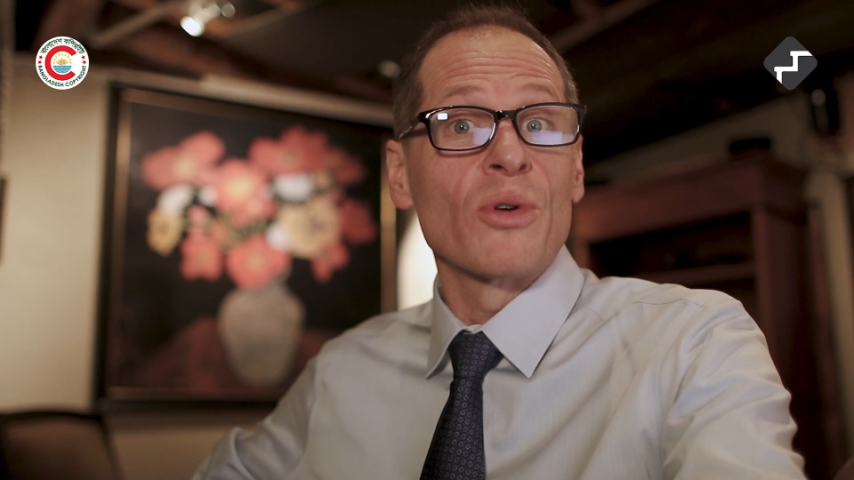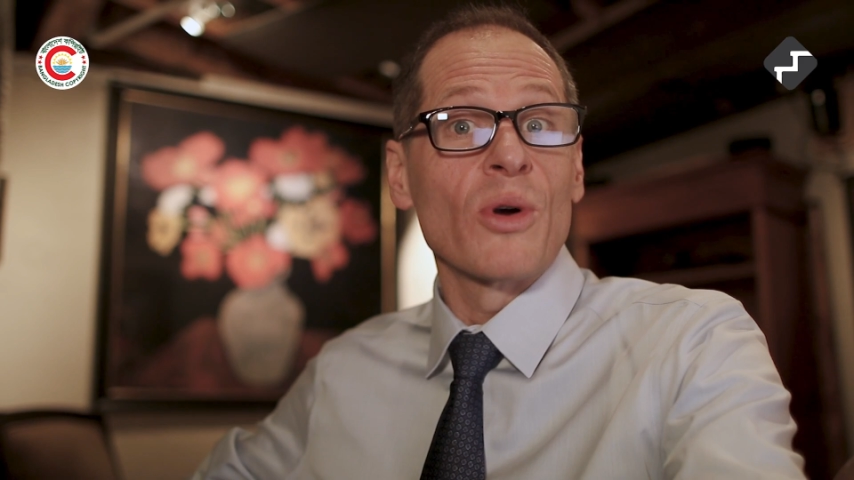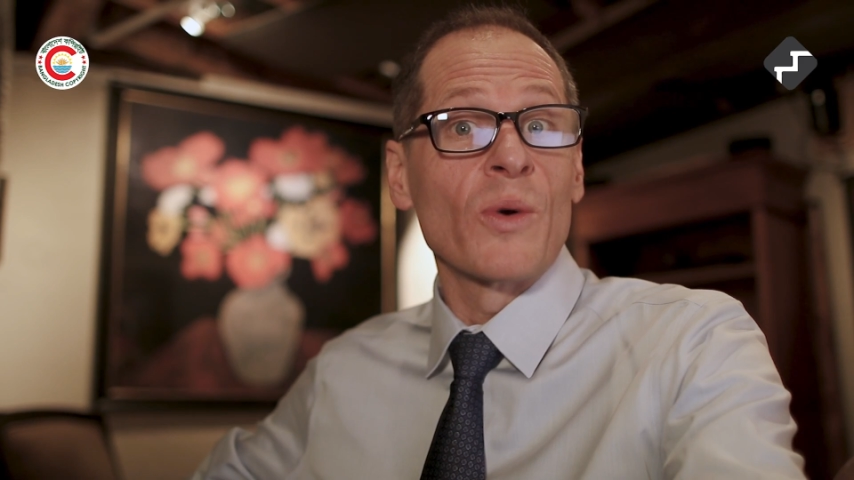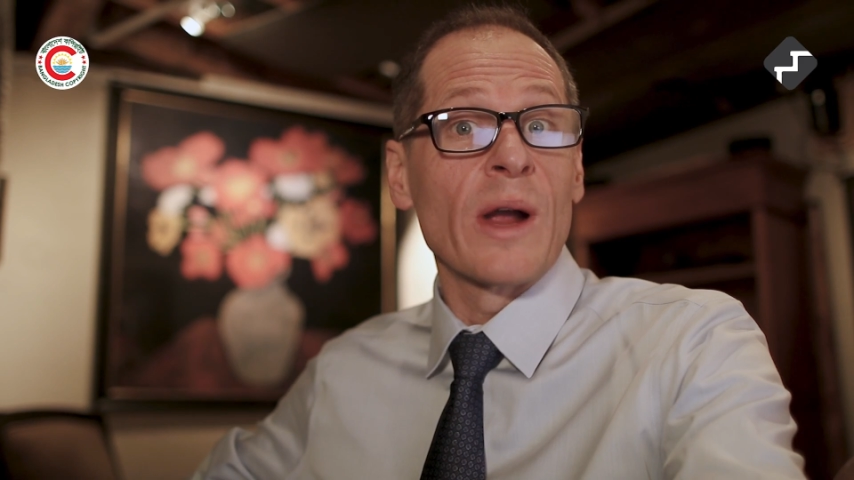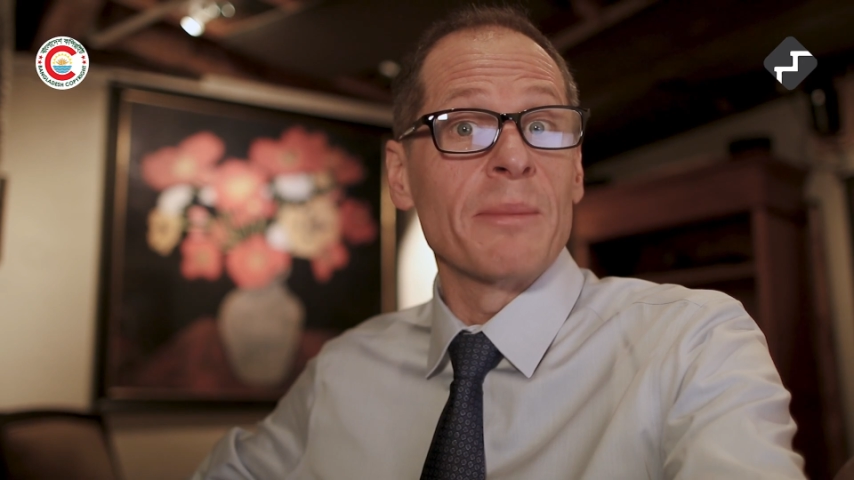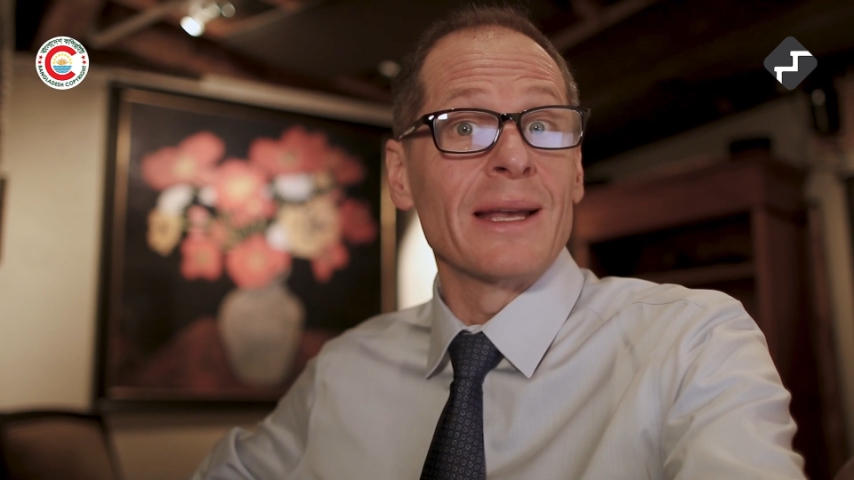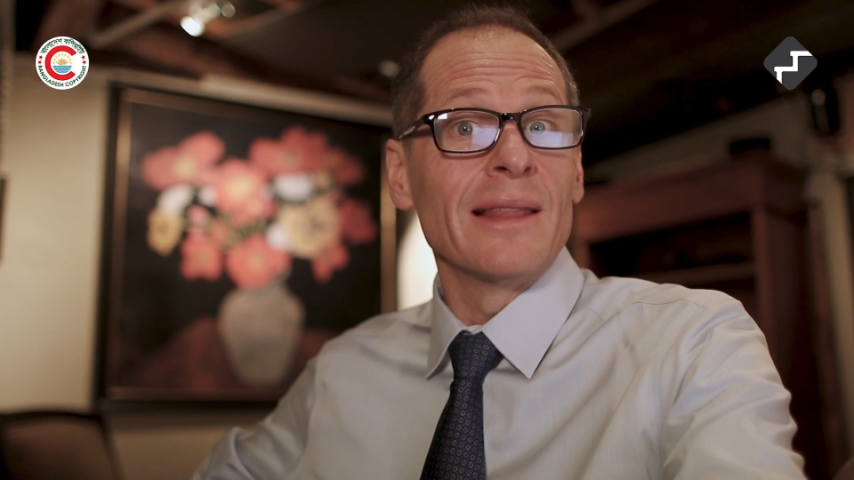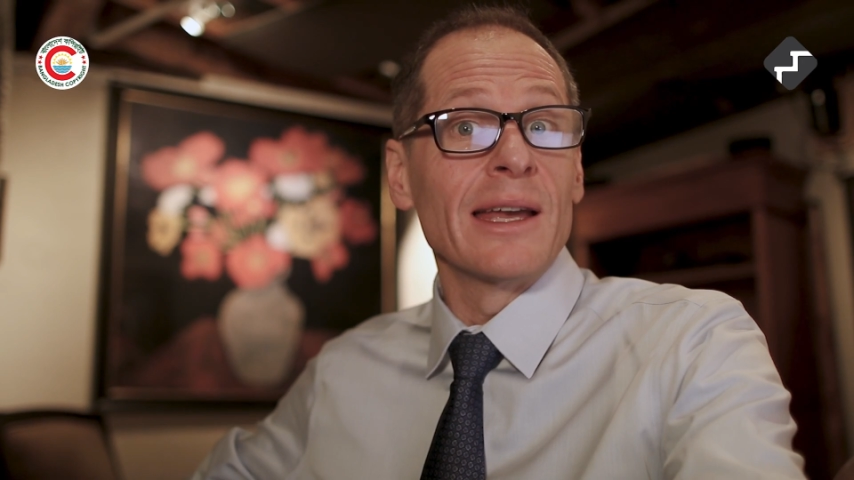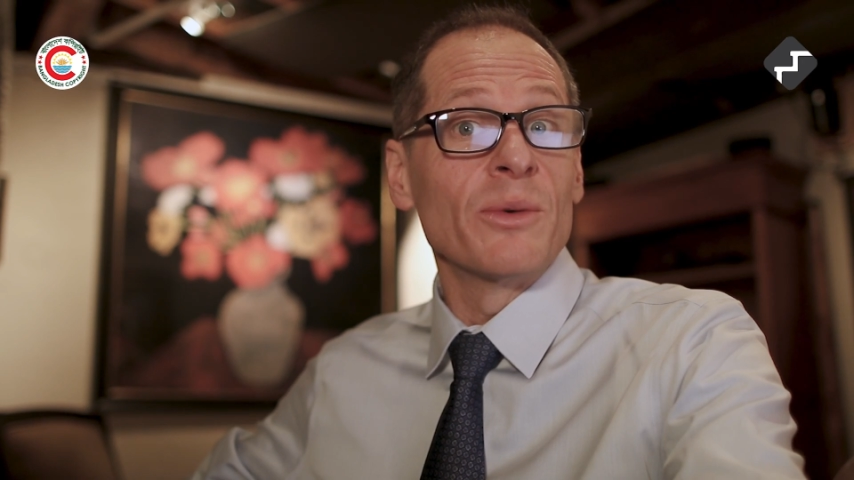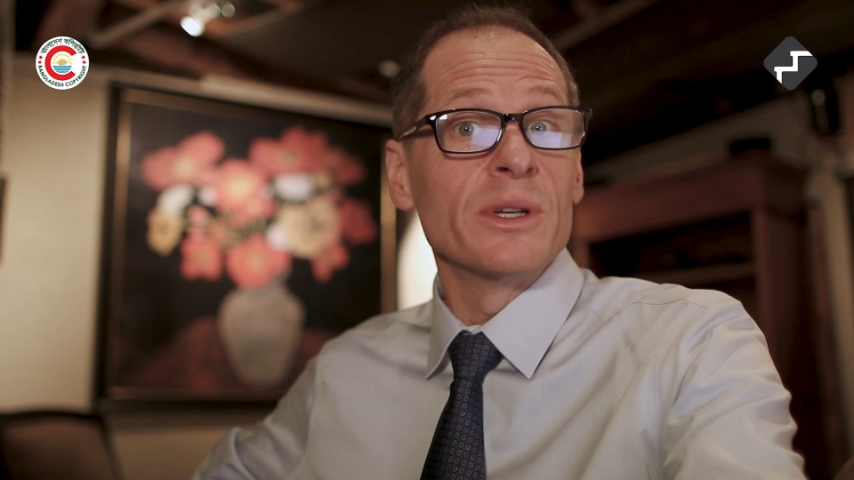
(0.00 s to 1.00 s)
Programming
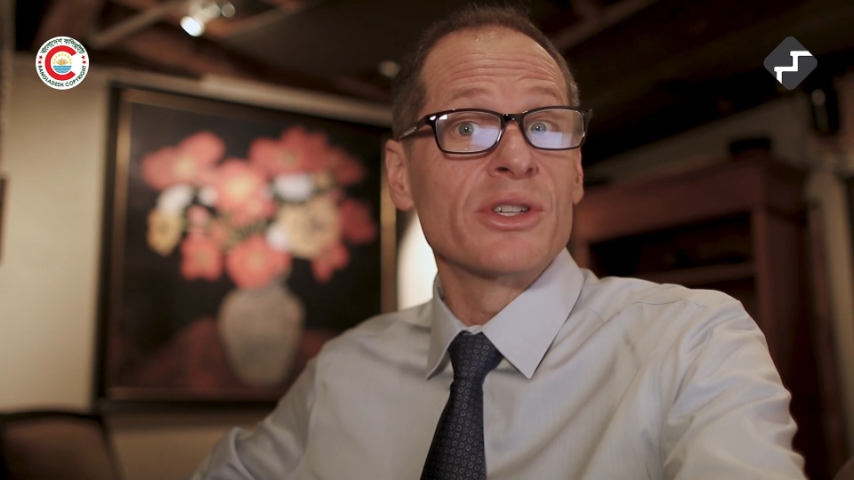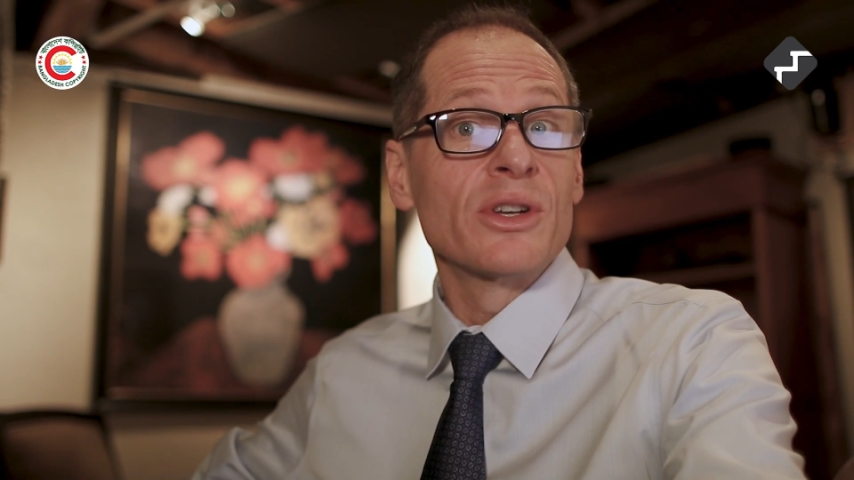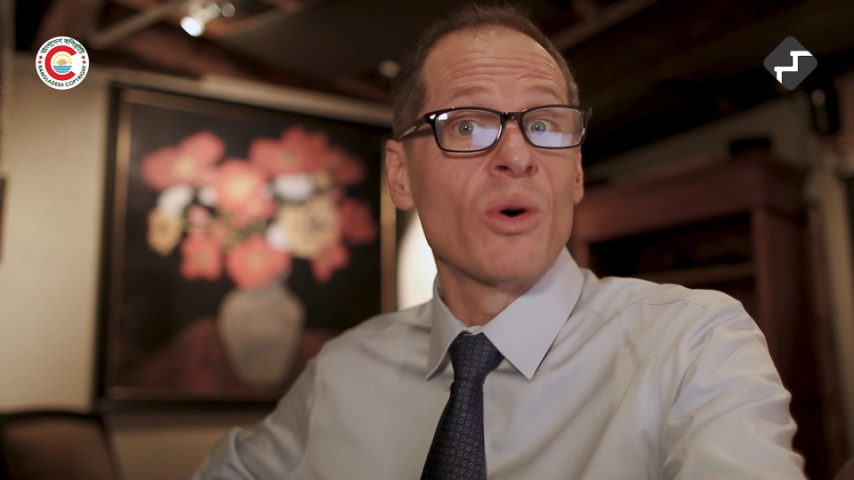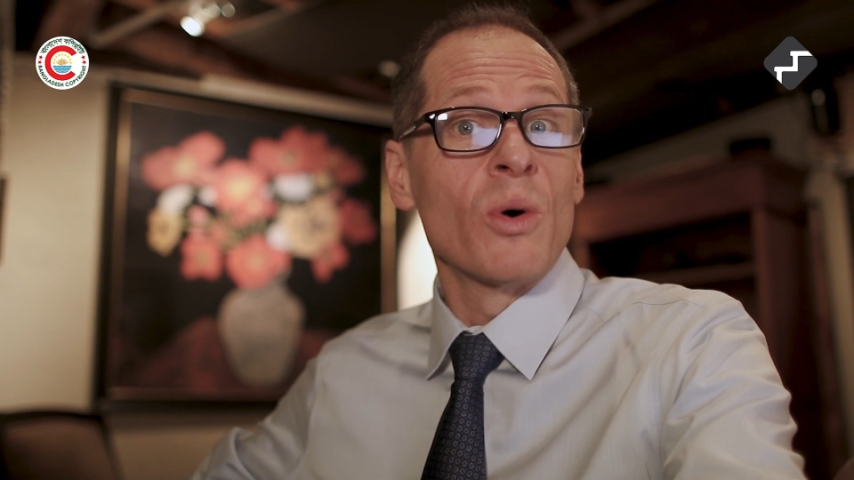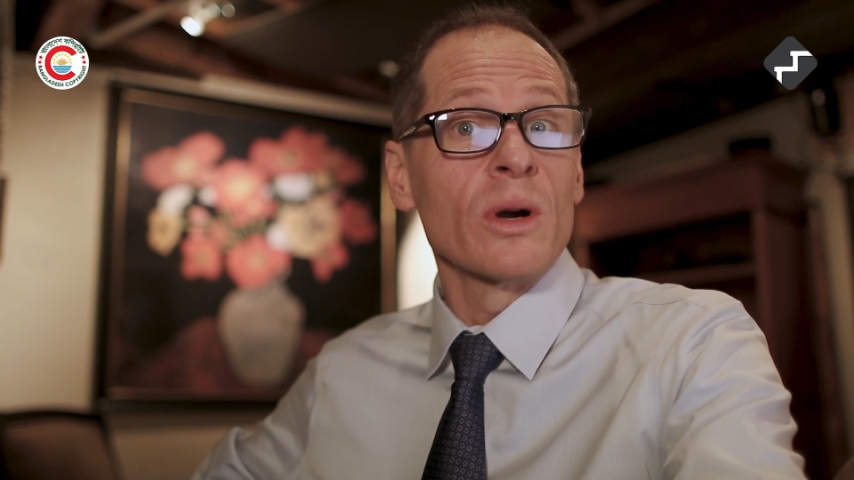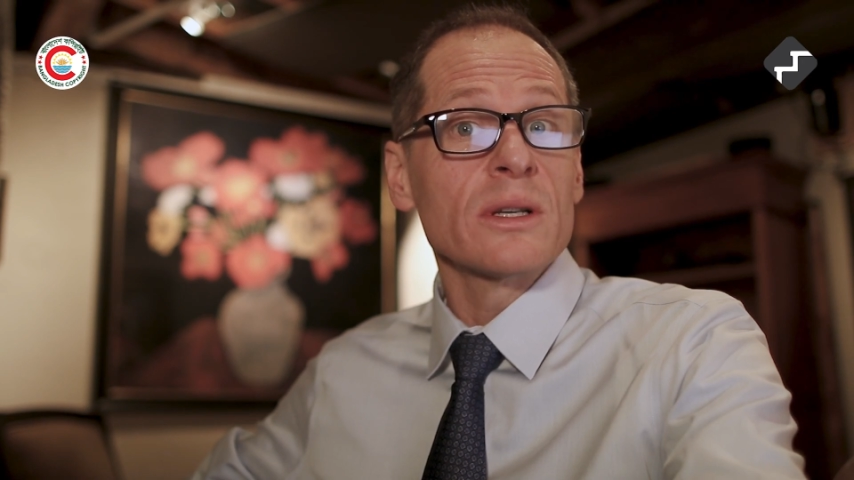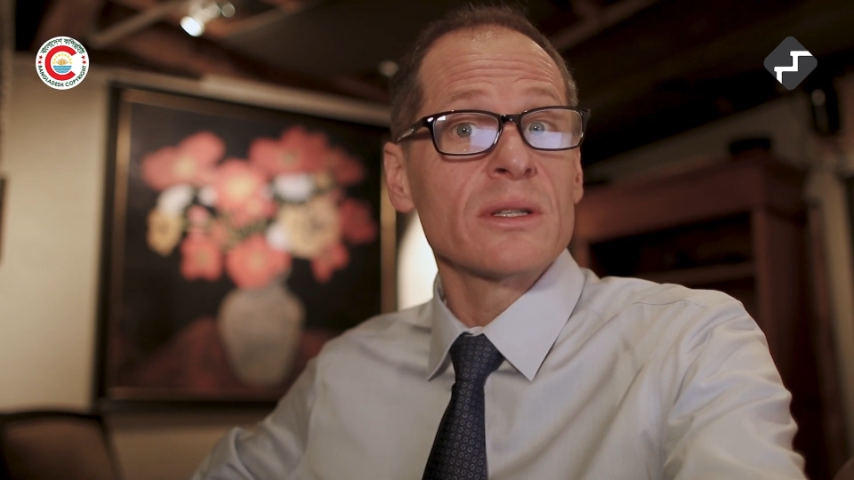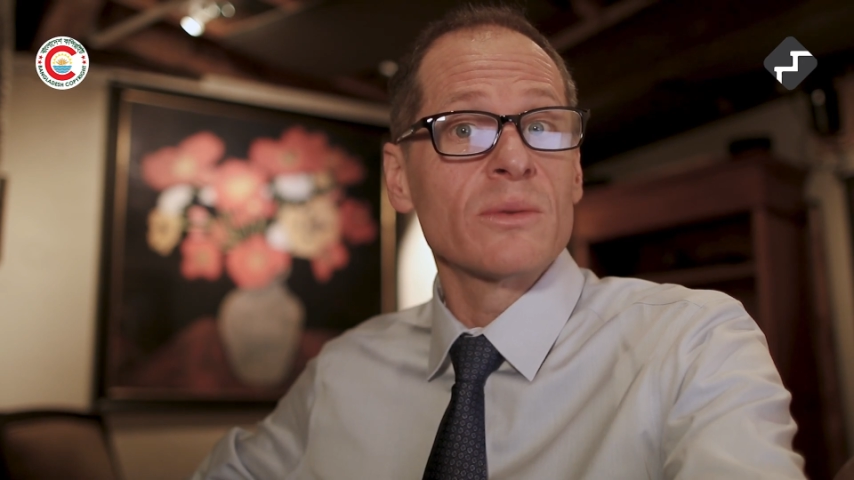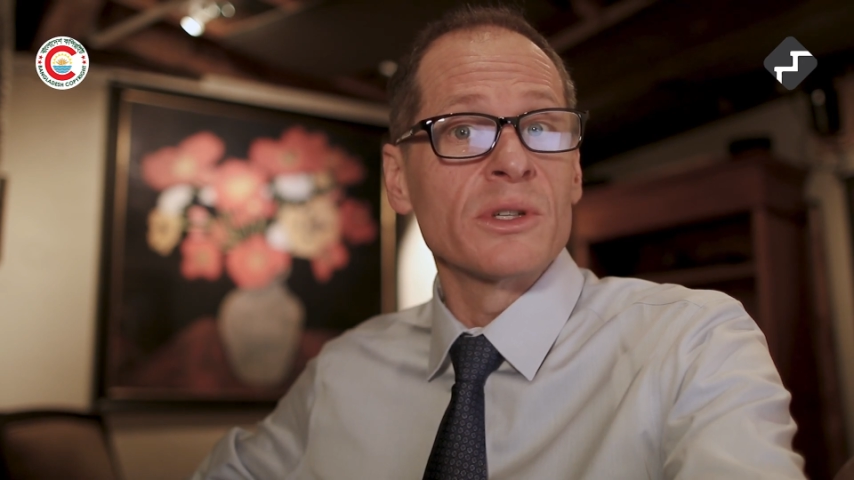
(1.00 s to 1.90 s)
Language course,